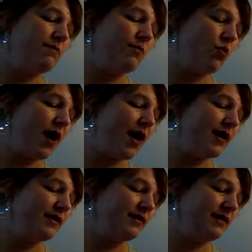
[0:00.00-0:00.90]
moins
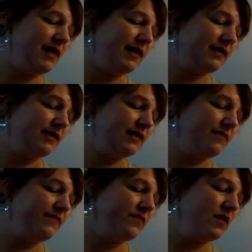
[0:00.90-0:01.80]
10.
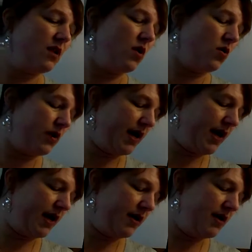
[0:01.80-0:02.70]

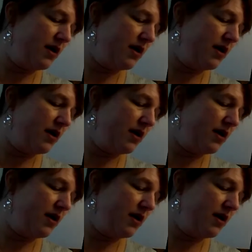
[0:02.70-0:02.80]
Okay.